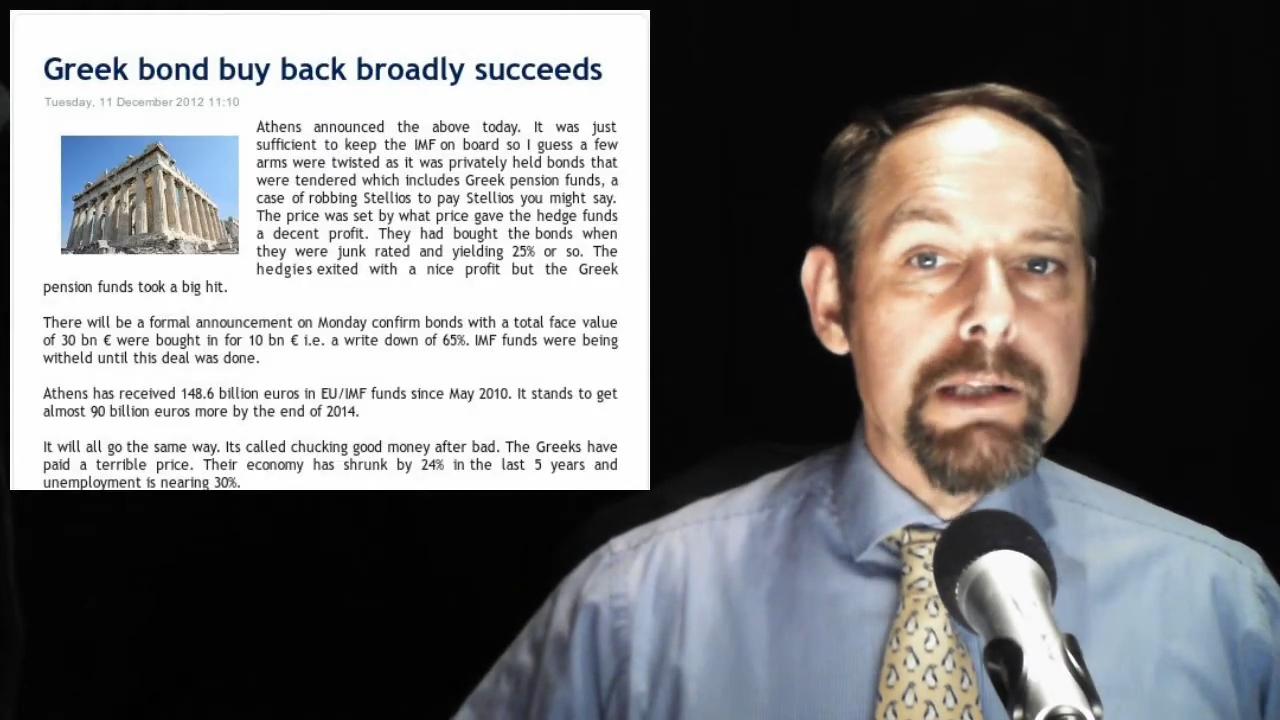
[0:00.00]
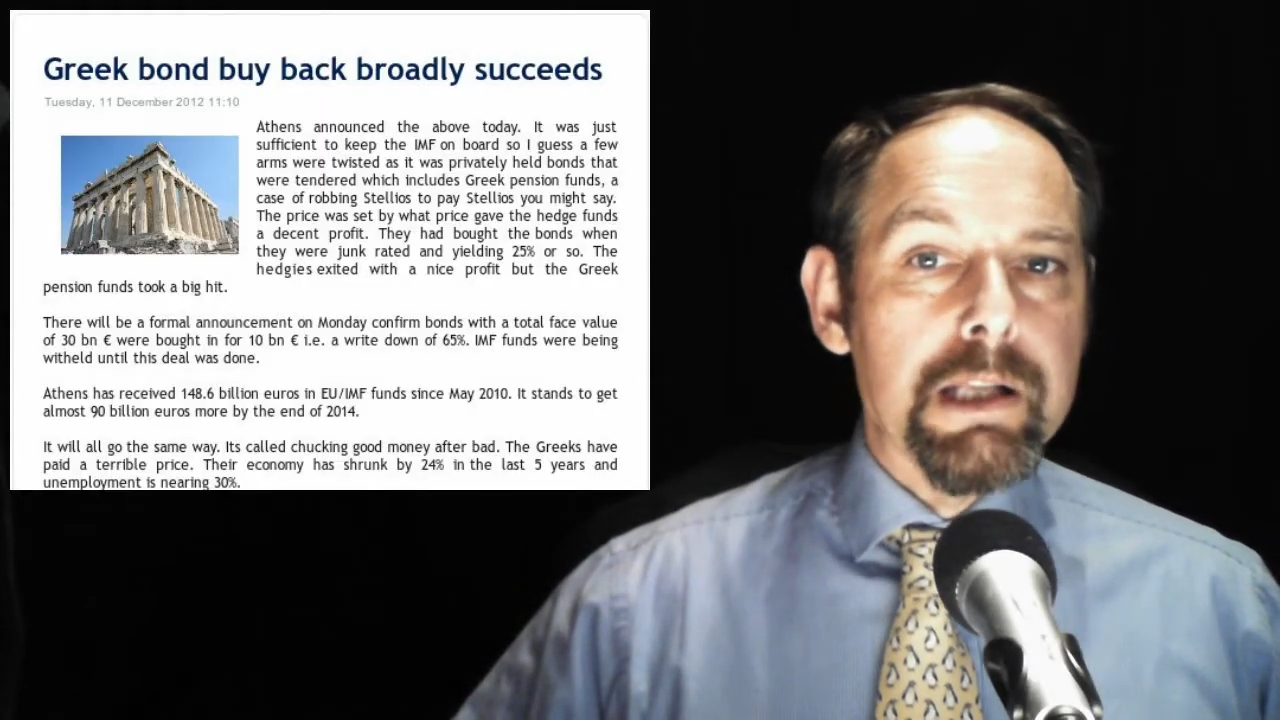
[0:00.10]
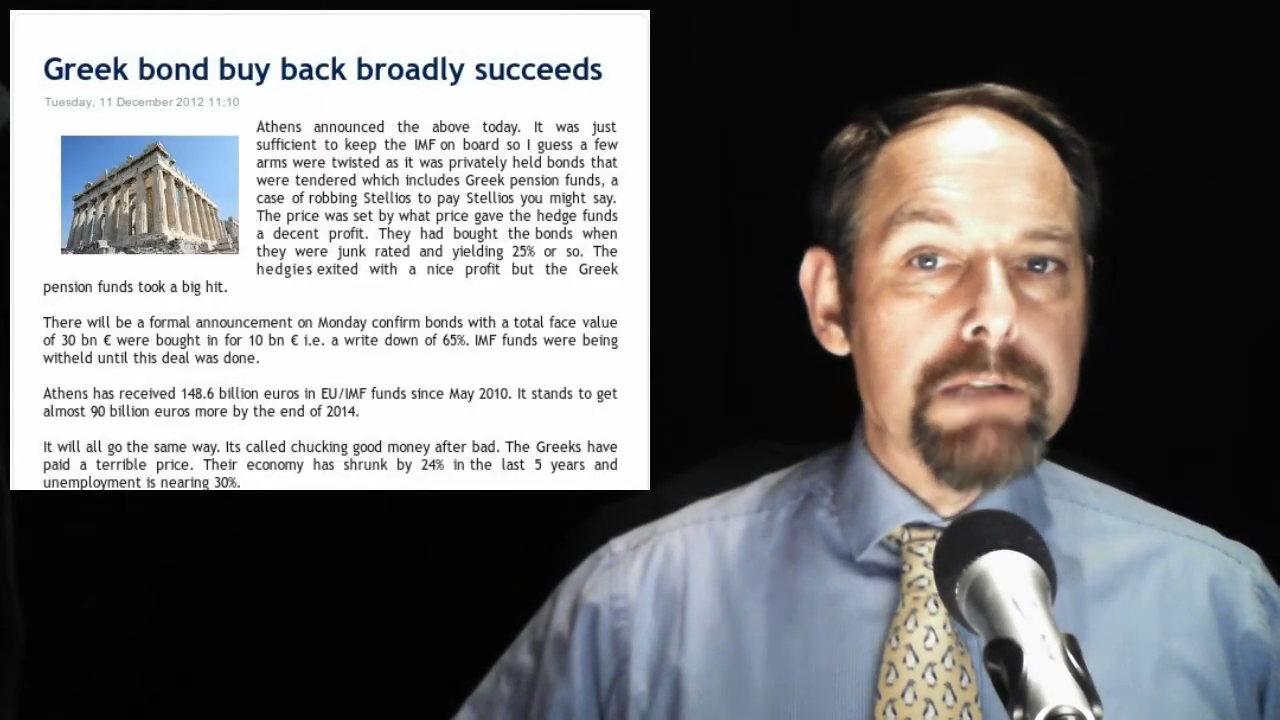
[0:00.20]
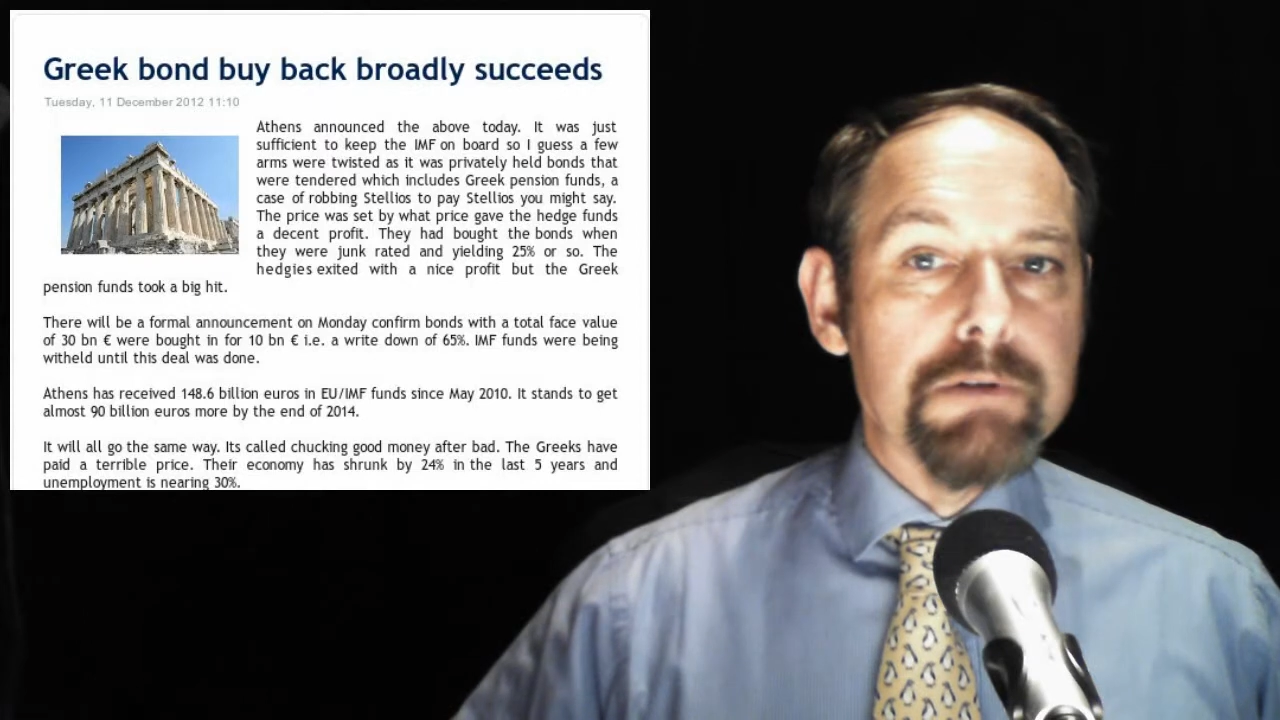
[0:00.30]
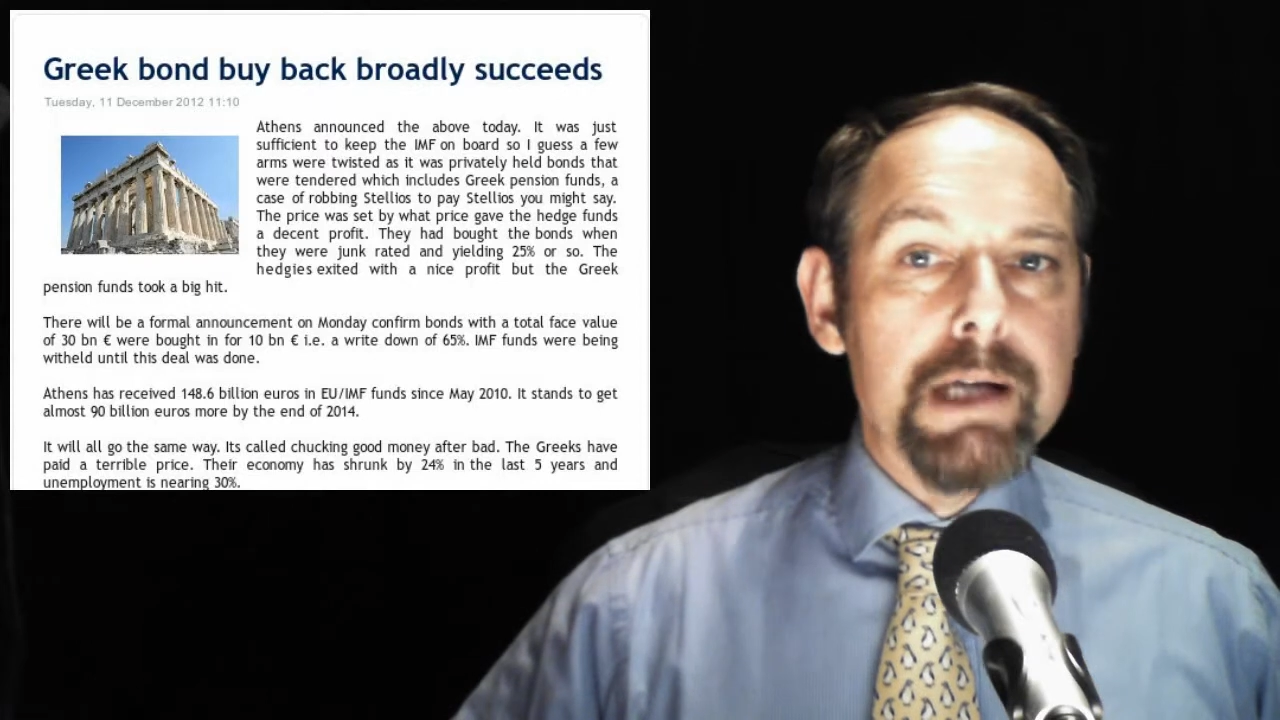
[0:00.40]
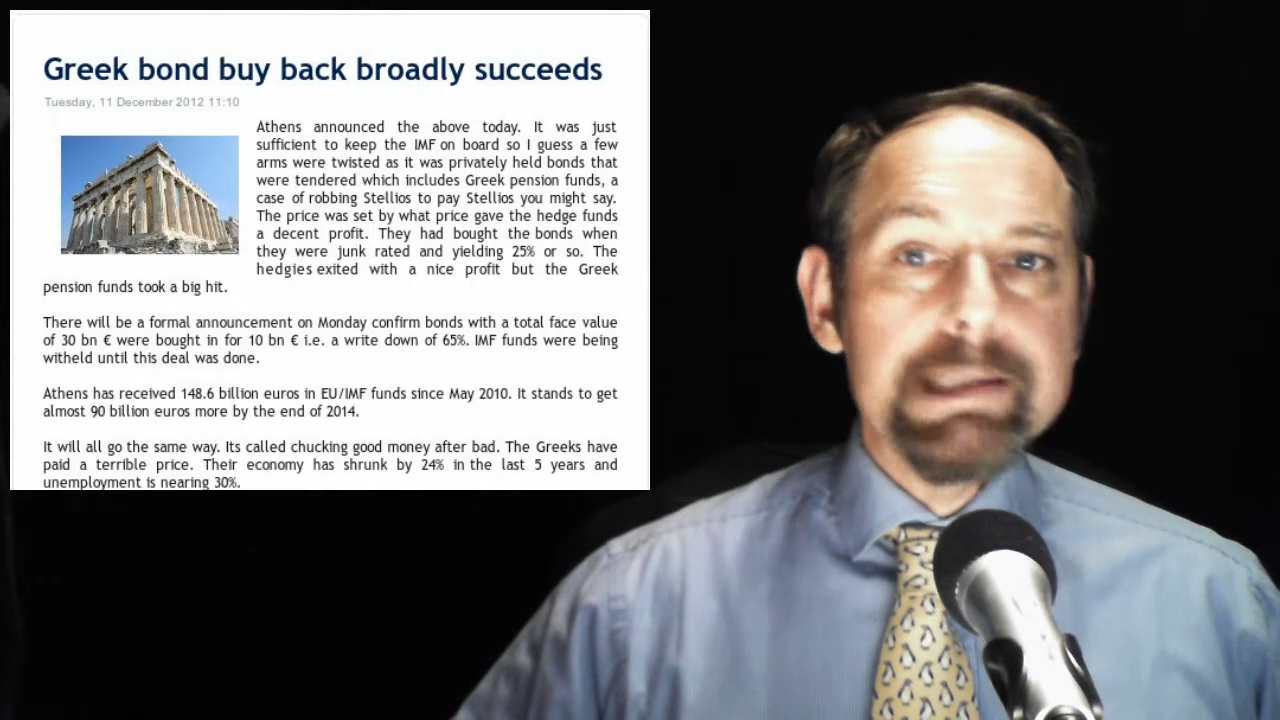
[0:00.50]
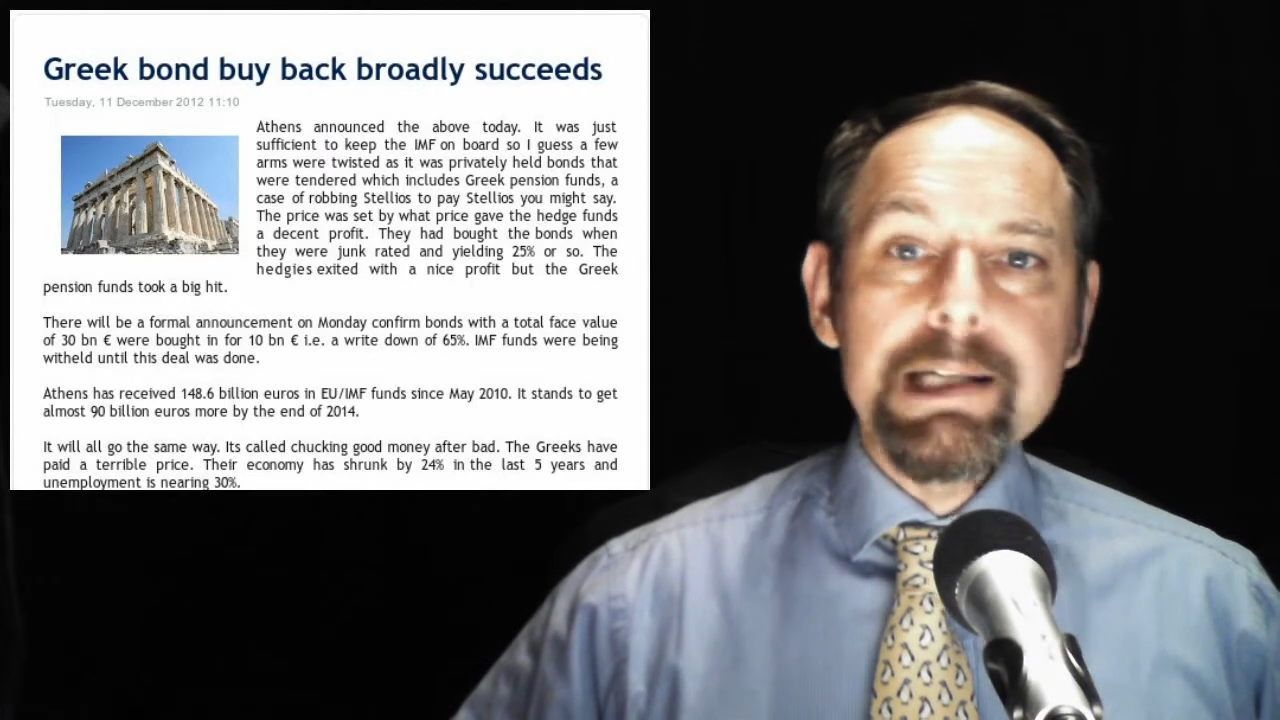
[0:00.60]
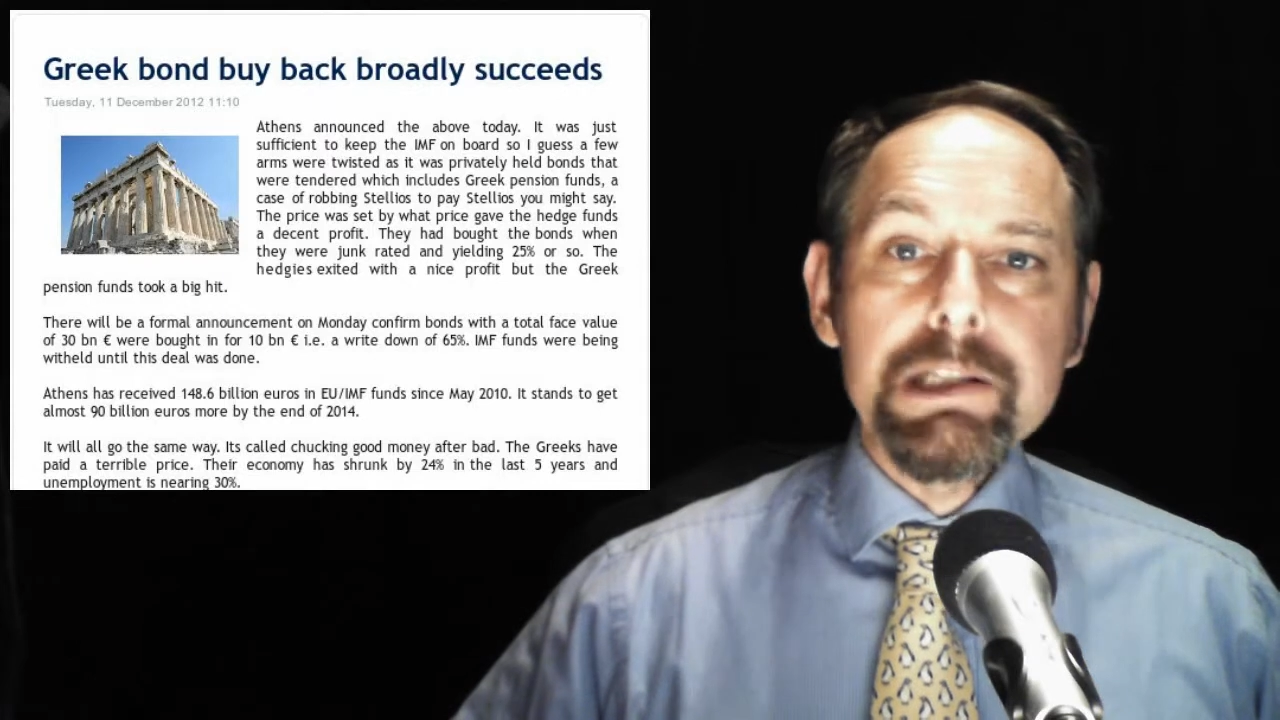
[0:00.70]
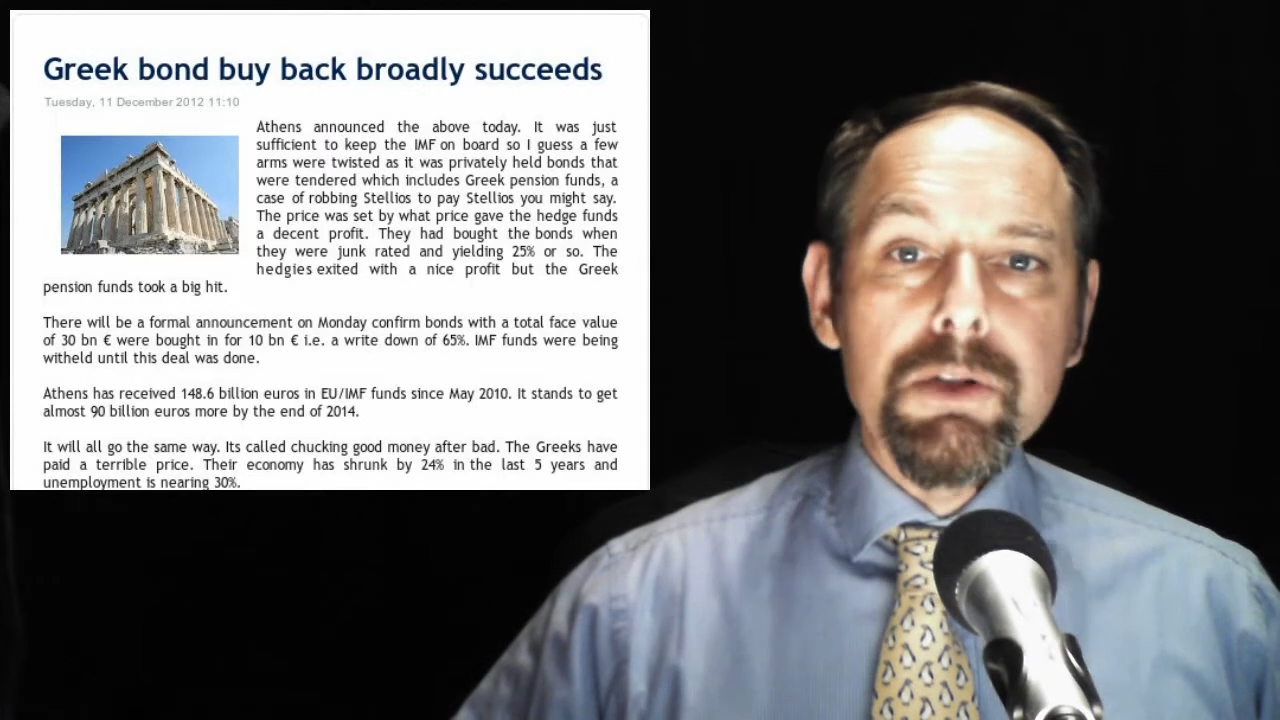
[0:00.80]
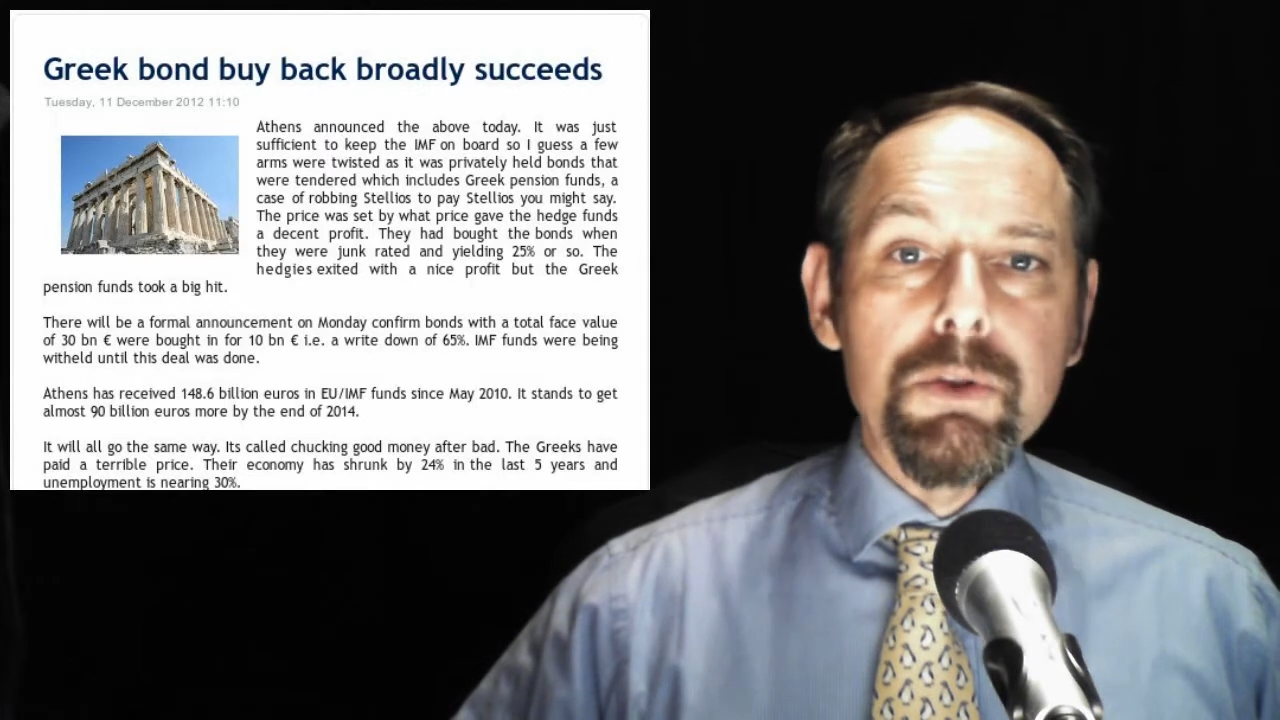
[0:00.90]
that the writing
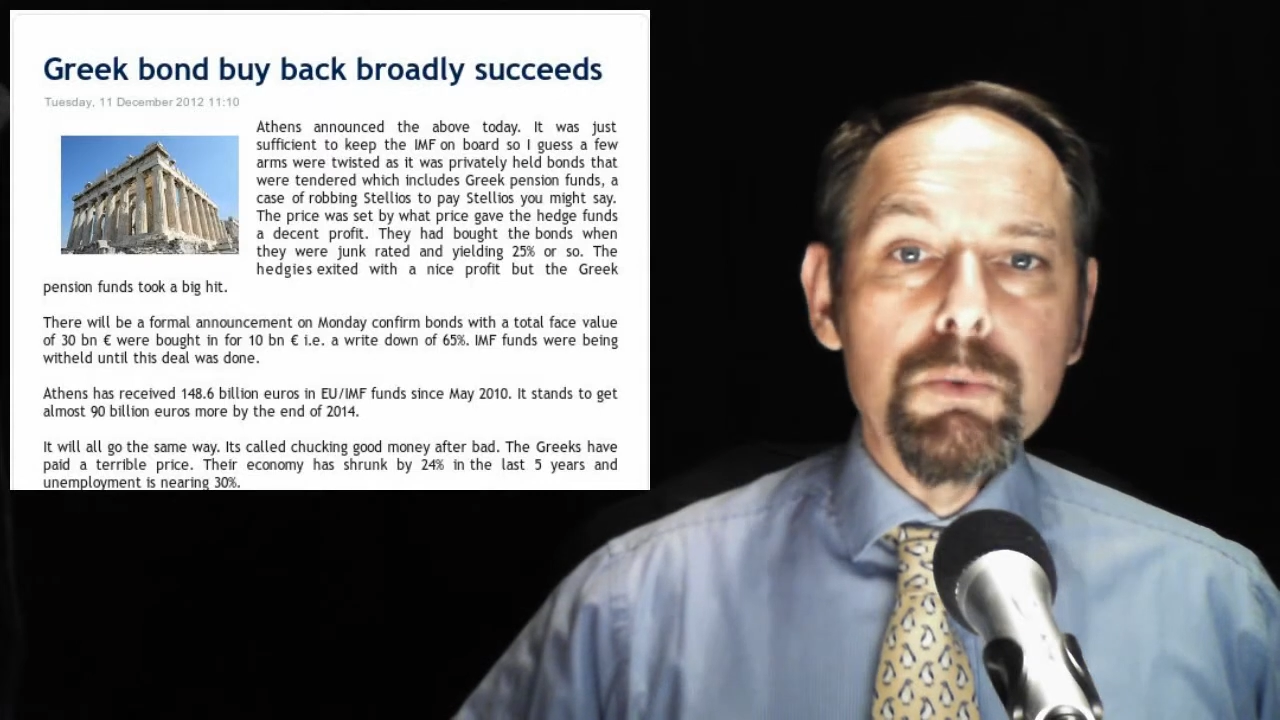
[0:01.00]
is on the